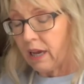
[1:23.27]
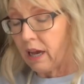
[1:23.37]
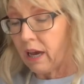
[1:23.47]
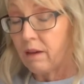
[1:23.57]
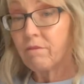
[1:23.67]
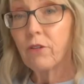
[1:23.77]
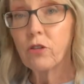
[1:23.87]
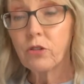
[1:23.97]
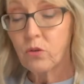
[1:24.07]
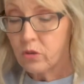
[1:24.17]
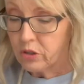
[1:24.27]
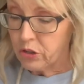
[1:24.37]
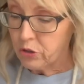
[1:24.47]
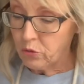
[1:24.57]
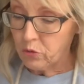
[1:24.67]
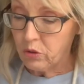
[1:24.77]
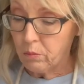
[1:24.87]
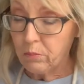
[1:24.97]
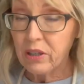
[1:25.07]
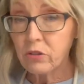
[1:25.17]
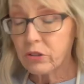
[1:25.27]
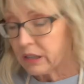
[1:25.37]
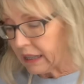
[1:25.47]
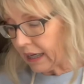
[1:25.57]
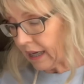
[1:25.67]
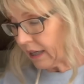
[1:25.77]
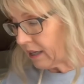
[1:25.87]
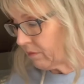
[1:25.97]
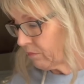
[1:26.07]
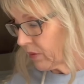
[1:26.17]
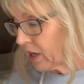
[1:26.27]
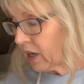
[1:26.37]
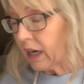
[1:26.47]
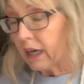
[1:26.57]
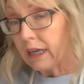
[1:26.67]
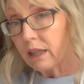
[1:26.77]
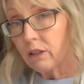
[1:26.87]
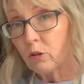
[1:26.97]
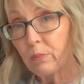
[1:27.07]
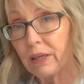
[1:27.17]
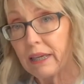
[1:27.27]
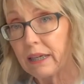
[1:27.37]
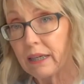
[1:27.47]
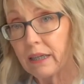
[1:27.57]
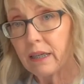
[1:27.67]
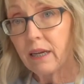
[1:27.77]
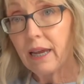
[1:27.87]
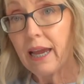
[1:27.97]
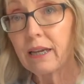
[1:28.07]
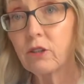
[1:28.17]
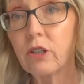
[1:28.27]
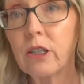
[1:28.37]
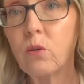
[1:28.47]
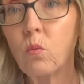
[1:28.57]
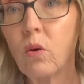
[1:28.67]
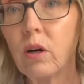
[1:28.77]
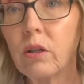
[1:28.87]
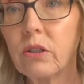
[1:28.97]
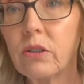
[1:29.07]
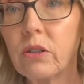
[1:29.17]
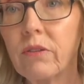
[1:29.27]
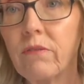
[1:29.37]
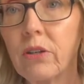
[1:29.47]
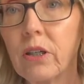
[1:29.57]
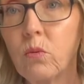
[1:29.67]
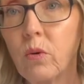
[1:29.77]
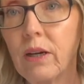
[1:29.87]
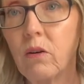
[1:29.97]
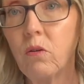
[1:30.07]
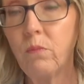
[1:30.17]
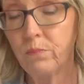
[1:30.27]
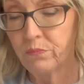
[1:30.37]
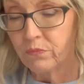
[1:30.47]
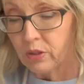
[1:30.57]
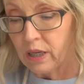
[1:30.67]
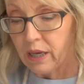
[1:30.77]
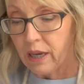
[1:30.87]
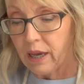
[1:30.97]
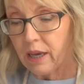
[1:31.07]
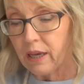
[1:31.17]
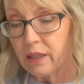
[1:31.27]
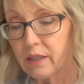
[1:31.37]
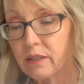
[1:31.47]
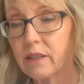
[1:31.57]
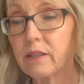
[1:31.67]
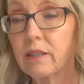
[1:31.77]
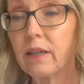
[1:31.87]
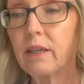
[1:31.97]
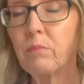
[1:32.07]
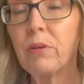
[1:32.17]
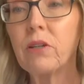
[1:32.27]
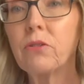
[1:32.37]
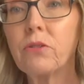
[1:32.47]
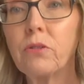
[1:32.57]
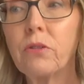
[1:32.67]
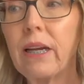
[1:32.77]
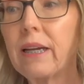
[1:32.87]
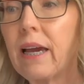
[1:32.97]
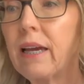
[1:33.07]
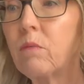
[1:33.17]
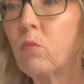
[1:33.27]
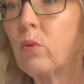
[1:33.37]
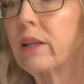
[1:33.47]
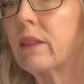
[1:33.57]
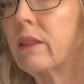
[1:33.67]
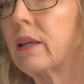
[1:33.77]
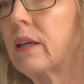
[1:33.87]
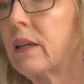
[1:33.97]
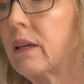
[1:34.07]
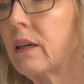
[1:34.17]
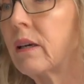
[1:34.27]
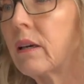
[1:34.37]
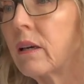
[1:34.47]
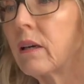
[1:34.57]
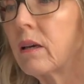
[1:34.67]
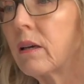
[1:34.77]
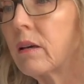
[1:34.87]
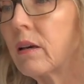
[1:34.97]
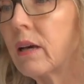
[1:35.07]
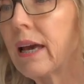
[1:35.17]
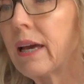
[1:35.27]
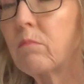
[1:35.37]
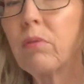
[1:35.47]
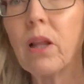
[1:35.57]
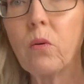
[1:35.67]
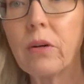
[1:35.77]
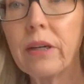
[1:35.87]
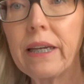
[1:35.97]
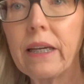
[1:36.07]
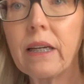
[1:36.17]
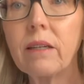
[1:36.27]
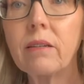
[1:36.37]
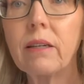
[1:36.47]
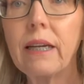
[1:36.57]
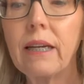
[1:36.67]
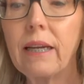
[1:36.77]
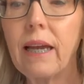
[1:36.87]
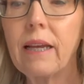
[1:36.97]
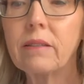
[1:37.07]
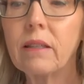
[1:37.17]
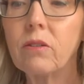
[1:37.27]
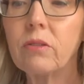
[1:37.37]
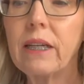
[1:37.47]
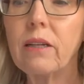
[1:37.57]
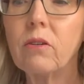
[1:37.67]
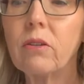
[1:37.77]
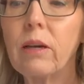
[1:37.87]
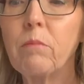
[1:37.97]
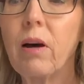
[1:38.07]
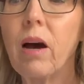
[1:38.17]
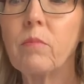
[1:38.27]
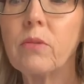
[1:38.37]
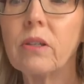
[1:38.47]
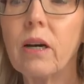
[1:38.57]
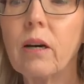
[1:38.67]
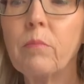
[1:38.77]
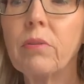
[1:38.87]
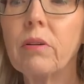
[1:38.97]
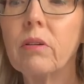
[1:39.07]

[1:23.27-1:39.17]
I'm first going to pierce the egg, and a little pin actually works very well. And this is a piercer that came with the egg blower kit, and it has a little needle that pops up